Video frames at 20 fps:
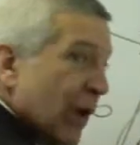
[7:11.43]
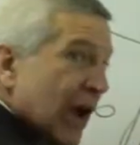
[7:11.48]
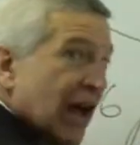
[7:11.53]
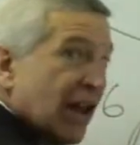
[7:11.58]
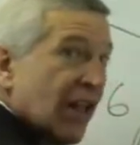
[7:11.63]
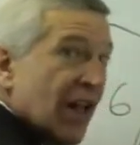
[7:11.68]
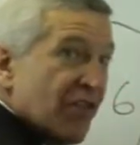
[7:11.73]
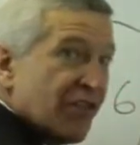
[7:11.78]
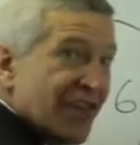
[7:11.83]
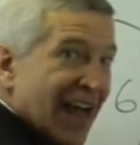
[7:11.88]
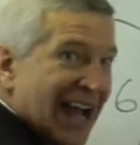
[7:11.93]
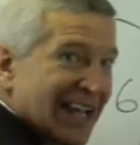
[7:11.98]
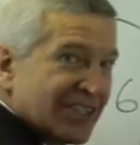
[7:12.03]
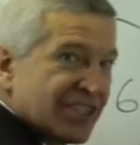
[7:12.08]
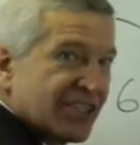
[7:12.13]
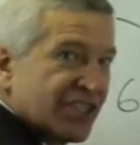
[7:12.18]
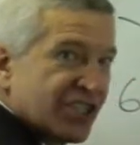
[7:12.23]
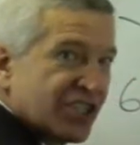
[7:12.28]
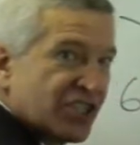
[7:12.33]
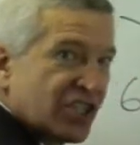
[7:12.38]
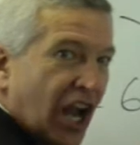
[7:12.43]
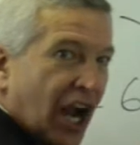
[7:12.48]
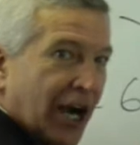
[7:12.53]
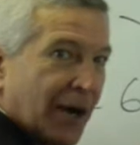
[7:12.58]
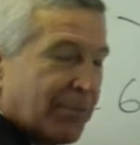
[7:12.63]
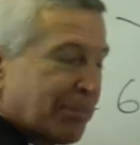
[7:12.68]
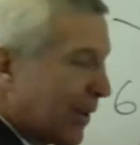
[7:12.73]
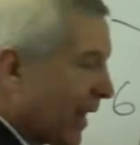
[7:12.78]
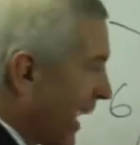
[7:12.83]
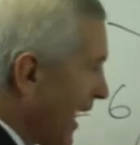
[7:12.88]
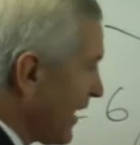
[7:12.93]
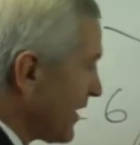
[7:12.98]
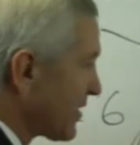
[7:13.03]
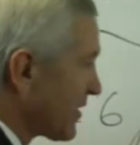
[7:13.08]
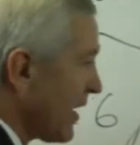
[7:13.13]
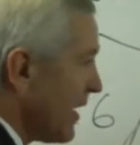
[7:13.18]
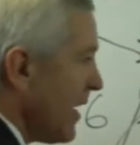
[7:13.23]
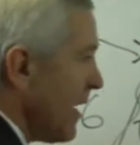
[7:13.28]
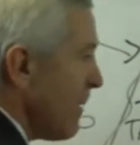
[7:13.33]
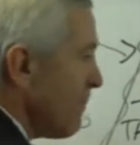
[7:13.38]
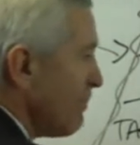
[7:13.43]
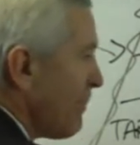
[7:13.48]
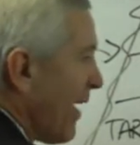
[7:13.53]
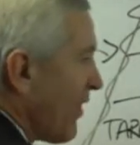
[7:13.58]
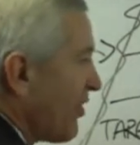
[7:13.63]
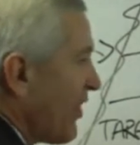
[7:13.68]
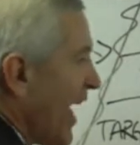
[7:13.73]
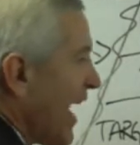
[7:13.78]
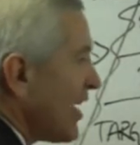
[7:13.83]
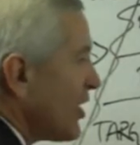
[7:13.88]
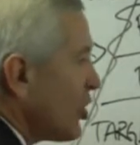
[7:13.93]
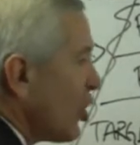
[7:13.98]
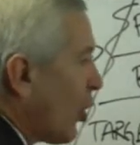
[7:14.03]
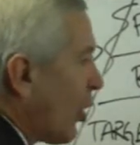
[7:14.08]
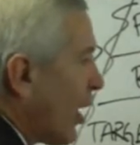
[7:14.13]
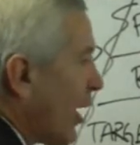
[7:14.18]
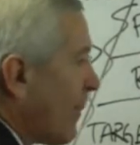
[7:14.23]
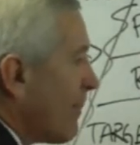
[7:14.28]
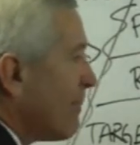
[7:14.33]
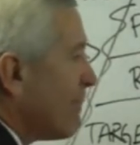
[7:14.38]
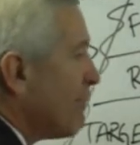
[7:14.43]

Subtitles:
Well, that's the start place. But then your